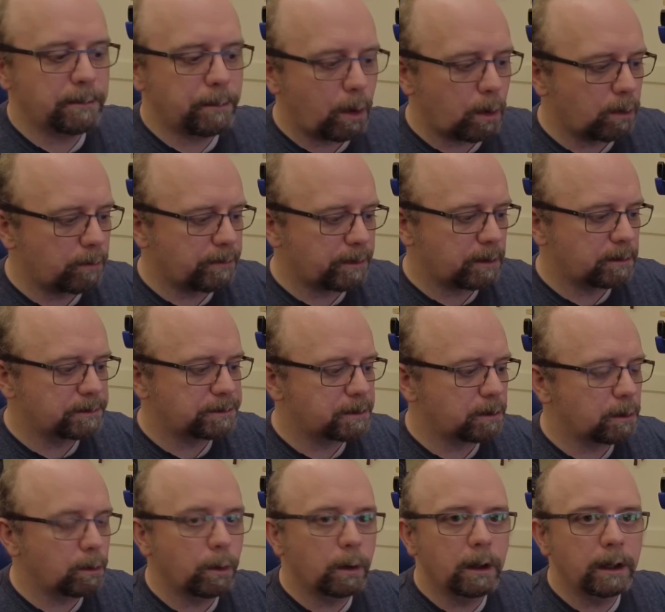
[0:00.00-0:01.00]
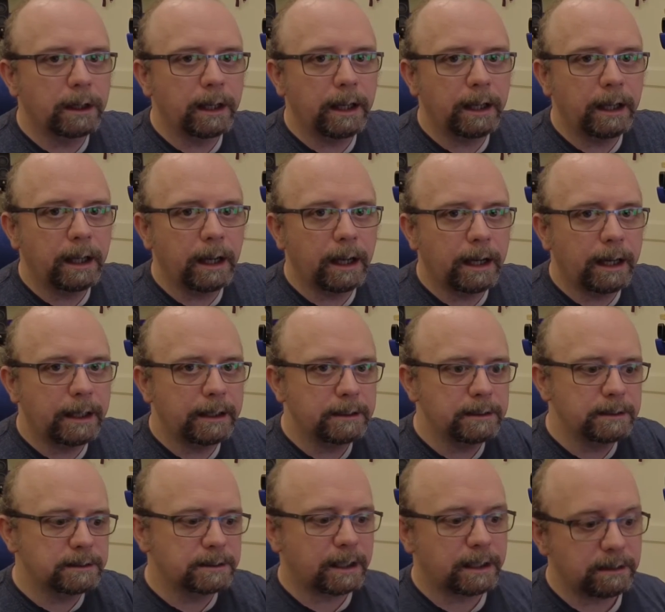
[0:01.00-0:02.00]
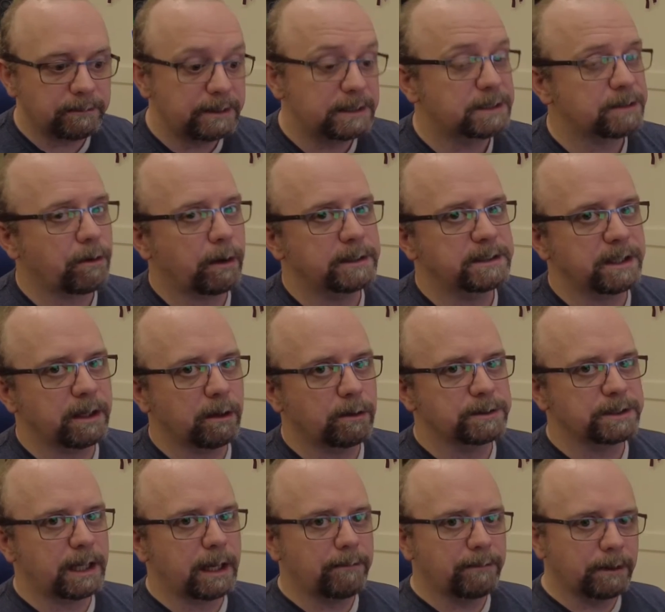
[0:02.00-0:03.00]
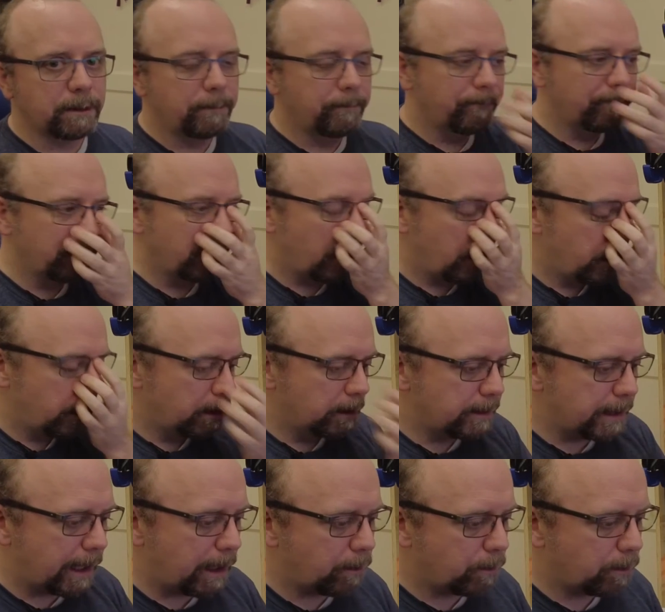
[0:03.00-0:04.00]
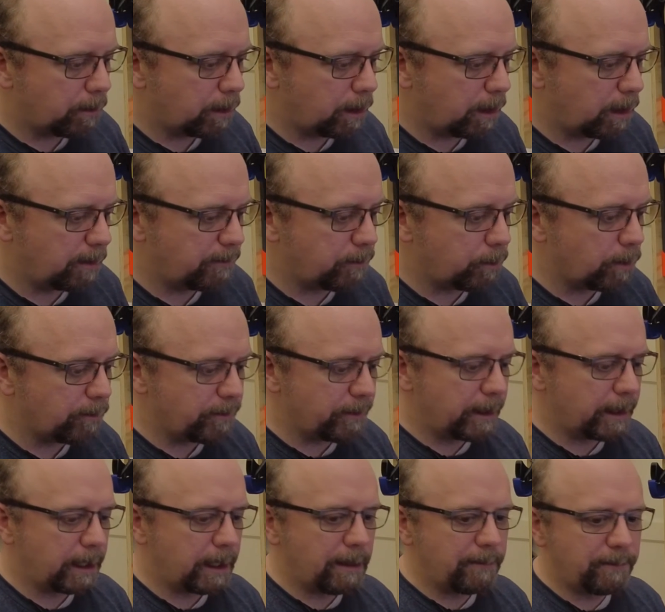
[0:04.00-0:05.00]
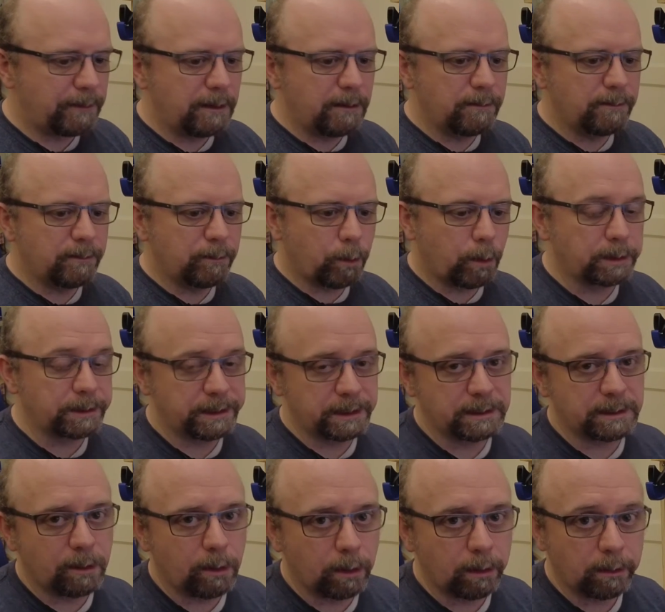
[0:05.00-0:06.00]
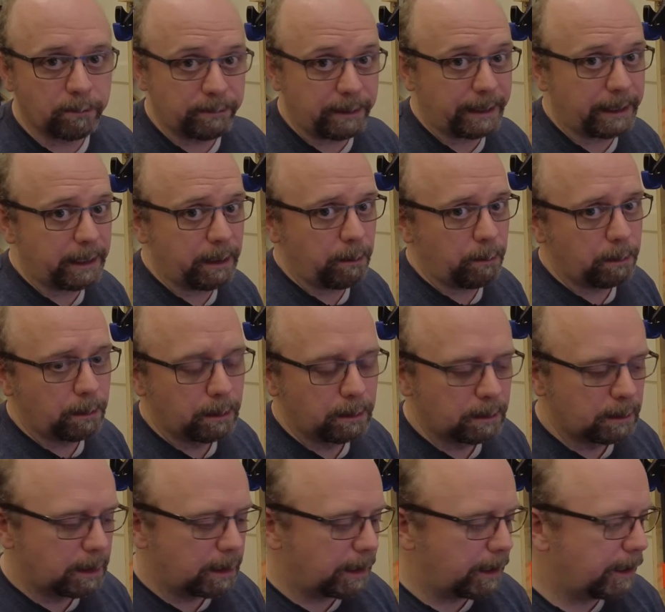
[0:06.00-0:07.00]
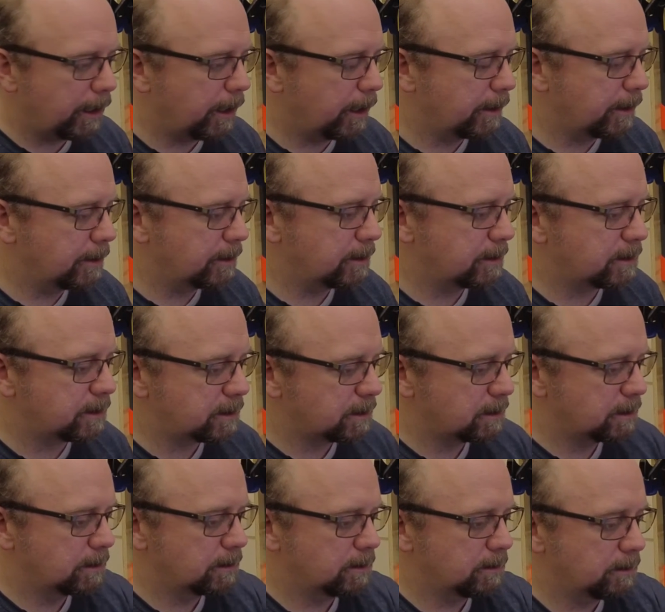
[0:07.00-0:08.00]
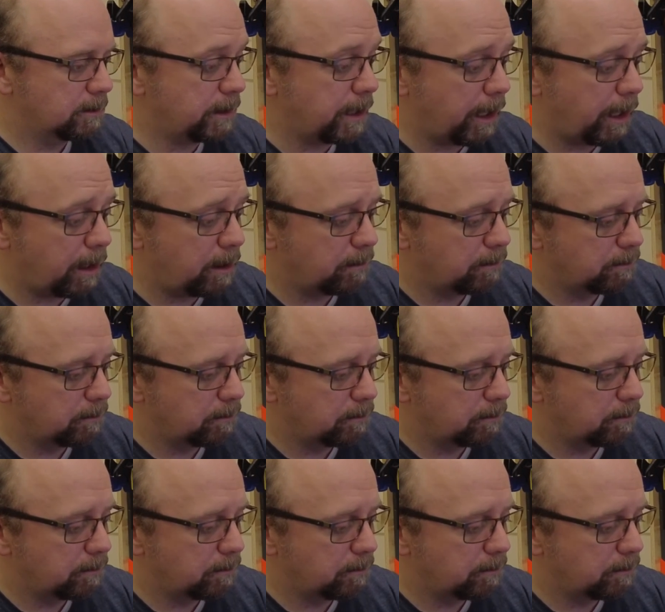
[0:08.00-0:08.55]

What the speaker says: more of the controller working and kind of integrating it all together. Now, for one thing, if you've watched this long, thank you. And yeah,